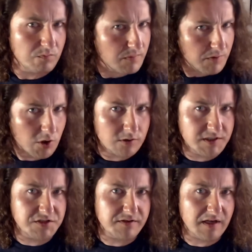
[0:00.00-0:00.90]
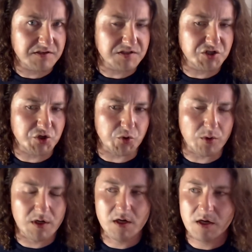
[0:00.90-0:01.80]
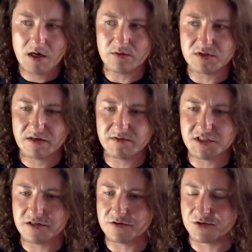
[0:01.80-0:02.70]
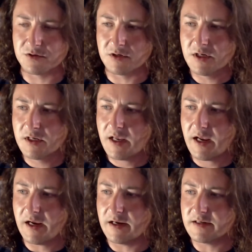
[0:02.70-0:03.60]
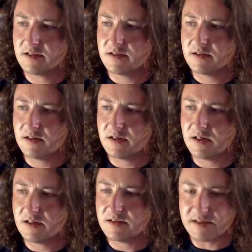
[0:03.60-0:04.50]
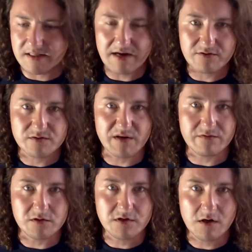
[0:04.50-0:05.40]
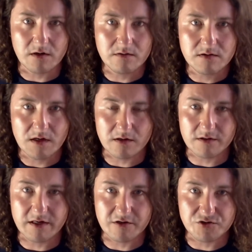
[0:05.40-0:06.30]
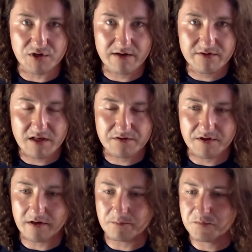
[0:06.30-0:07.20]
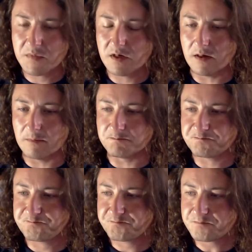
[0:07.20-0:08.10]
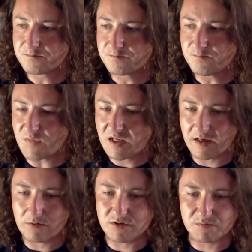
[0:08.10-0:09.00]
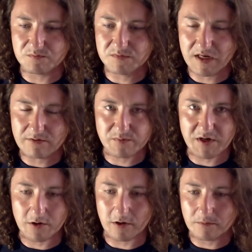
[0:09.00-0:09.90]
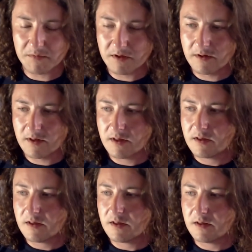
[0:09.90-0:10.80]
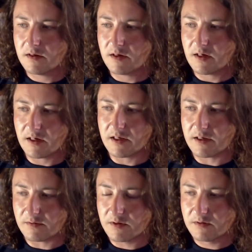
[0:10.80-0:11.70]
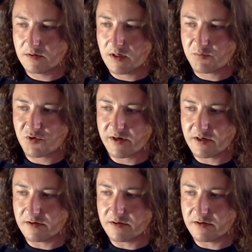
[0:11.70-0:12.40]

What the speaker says: early 2002, I was 17 years old, and that was my first car. I learned how to drive in that thing. That was my car. I upgraded